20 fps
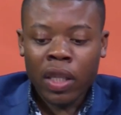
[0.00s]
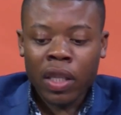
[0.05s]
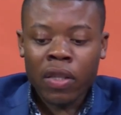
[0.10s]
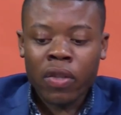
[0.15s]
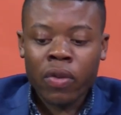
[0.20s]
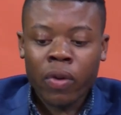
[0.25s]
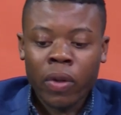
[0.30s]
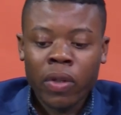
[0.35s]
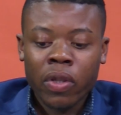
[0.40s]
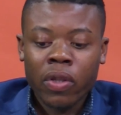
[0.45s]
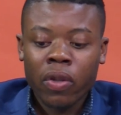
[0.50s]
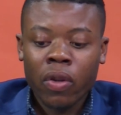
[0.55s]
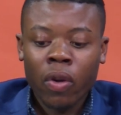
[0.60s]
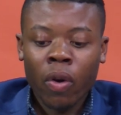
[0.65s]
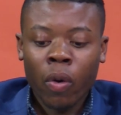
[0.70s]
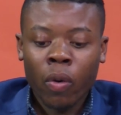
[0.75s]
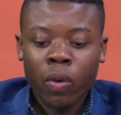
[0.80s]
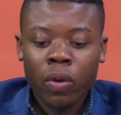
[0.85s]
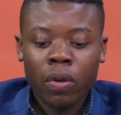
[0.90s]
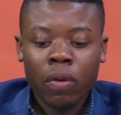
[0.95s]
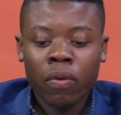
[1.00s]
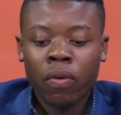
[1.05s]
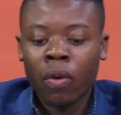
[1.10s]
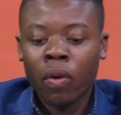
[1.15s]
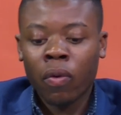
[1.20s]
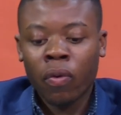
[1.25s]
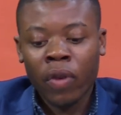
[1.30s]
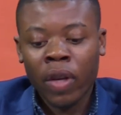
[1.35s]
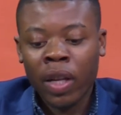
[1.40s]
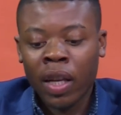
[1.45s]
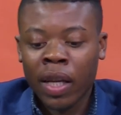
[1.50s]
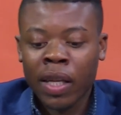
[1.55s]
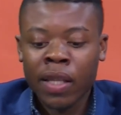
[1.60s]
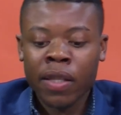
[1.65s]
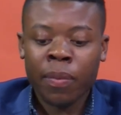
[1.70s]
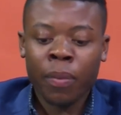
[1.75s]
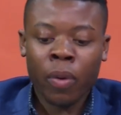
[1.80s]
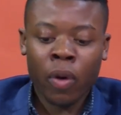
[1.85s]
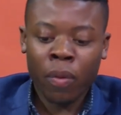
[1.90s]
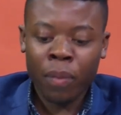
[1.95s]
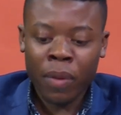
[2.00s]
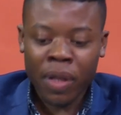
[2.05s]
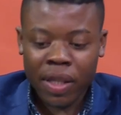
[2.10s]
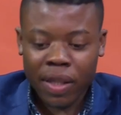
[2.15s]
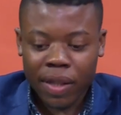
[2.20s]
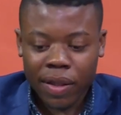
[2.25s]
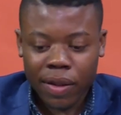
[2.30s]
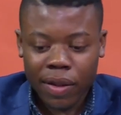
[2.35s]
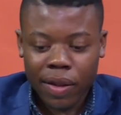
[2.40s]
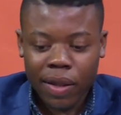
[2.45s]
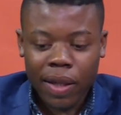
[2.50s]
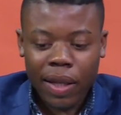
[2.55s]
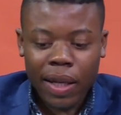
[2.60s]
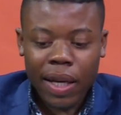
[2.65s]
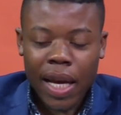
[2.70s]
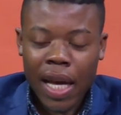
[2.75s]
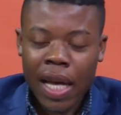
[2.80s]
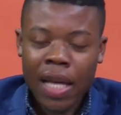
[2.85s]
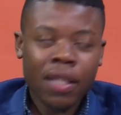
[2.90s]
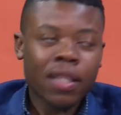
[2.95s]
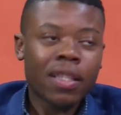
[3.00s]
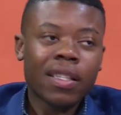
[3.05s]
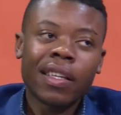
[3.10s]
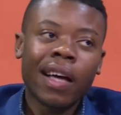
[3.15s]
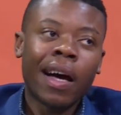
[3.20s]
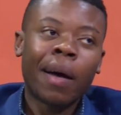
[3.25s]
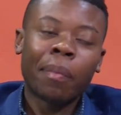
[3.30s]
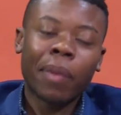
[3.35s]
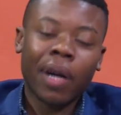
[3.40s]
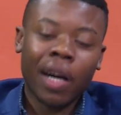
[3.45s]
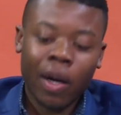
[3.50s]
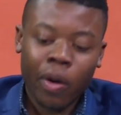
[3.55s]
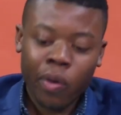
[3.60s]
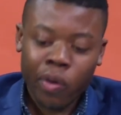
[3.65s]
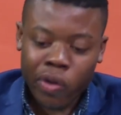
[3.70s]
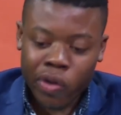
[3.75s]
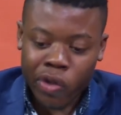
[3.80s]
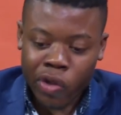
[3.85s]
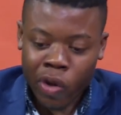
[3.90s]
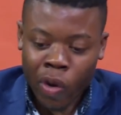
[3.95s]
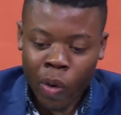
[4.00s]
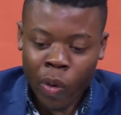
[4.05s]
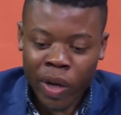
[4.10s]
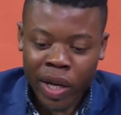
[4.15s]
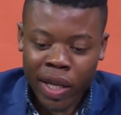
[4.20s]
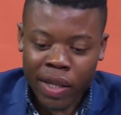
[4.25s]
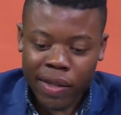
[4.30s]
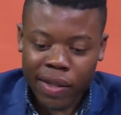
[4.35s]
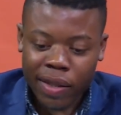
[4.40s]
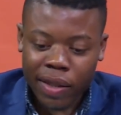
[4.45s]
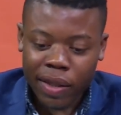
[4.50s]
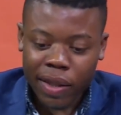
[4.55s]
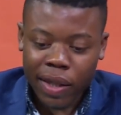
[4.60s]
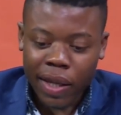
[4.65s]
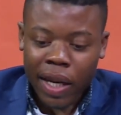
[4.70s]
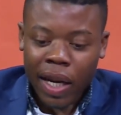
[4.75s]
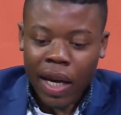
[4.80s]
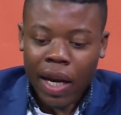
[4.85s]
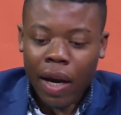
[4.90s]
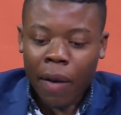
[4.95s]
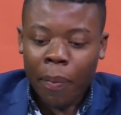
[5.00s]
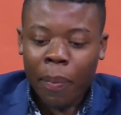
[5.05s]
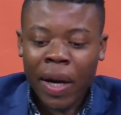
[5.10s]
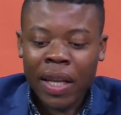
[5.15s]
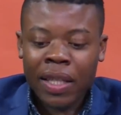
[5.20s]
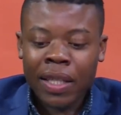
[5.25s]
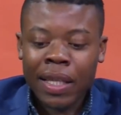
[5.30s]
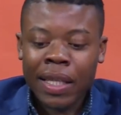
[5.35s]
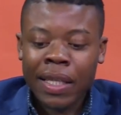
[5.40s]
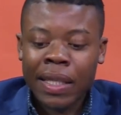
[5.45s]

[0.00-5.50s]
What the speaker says: is not slow to fulfill his promise, as some count slowness, but